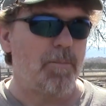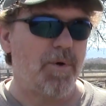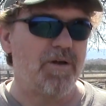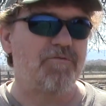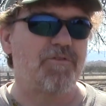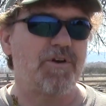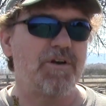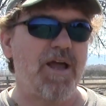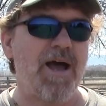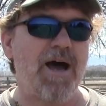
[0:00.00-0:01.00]
But for
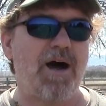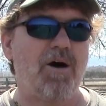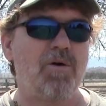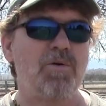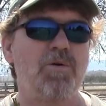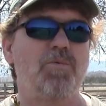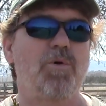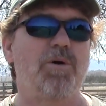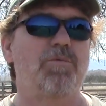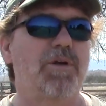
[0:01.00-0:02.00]
now,
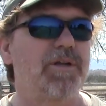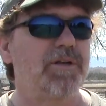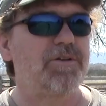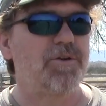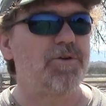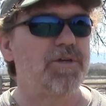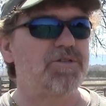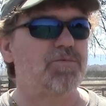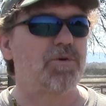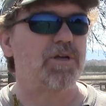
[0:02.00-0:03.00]
what we're going to do
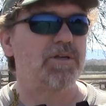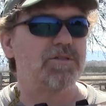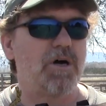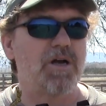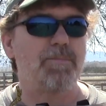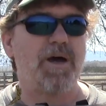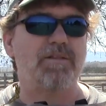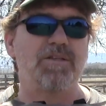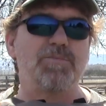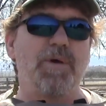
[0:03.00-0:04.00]
is we're going to talk
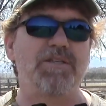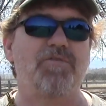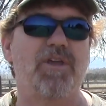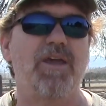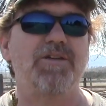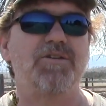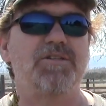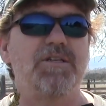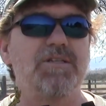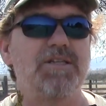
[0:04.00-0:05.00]
about the
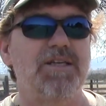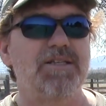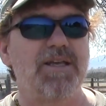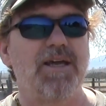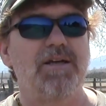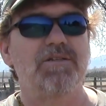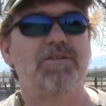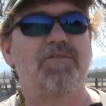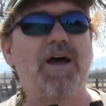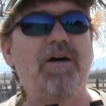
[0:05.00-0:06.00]
specifications and details
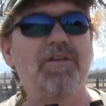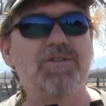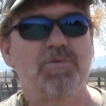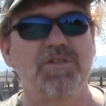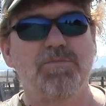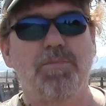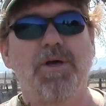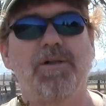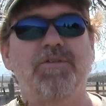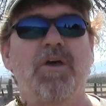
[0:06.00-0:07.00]
of how this one's
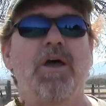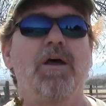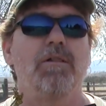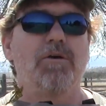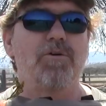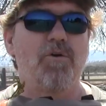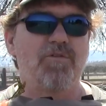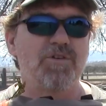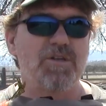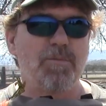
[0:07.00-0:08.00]
built, look
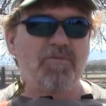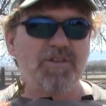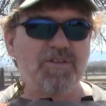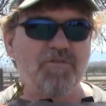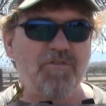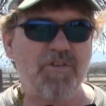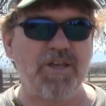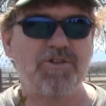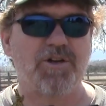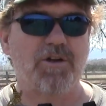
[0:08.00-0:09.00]
over some of its
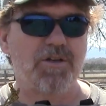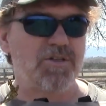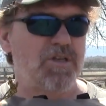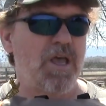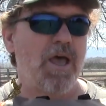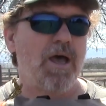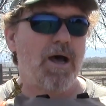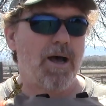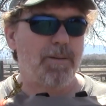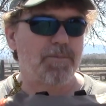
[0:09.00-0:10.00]
features.
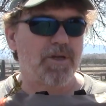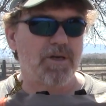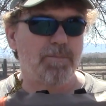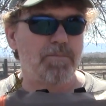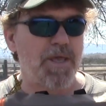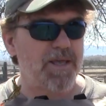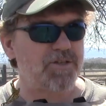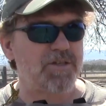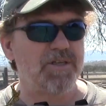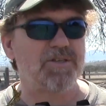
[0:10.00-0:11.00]
I'm going to
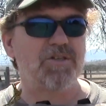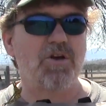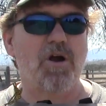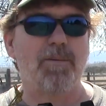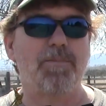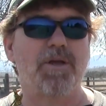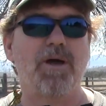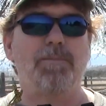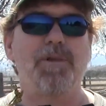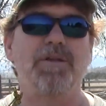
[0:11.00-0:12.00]
pitch this tarp a
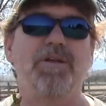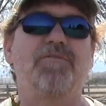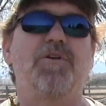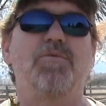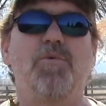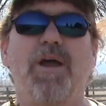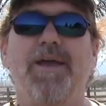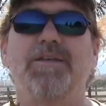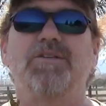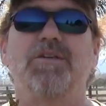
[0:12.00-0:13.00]
couple of different
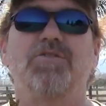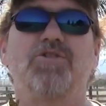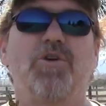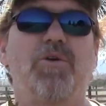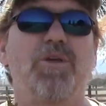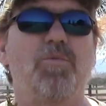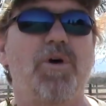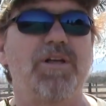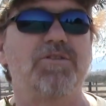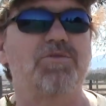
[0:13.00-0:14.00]
ways and show you
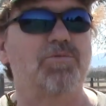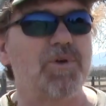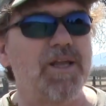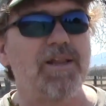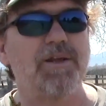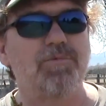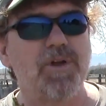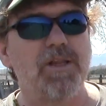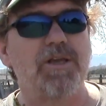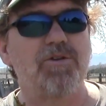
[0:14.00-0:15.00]
what it's really,
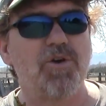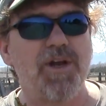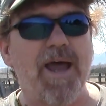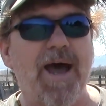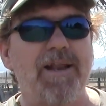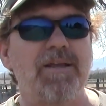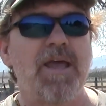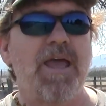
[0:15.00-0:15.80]
really good at.